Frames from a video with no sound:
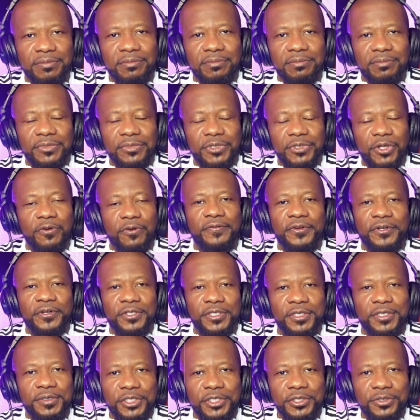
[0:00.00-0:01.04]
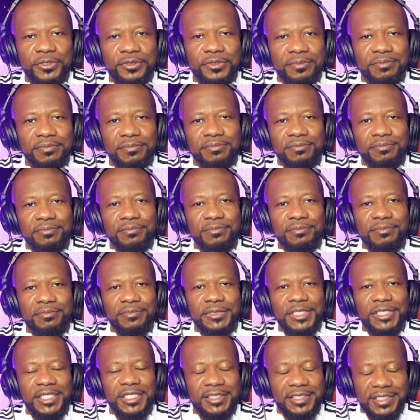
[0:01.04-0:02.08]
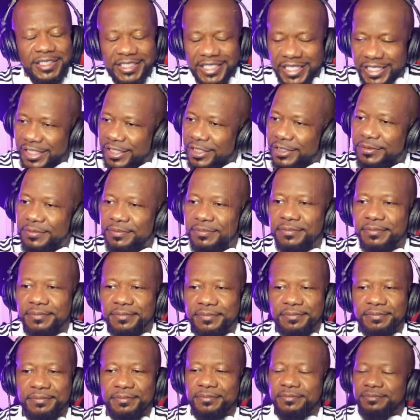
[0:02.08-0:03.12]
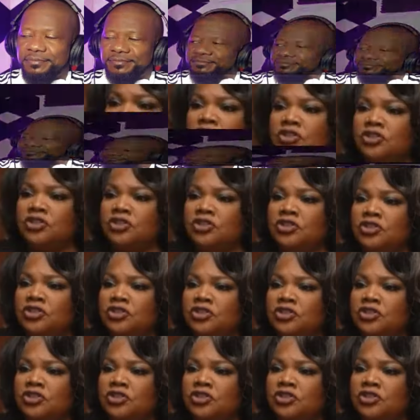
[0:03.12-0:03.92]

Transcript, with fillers: No further ado. Let's get it. Let's go.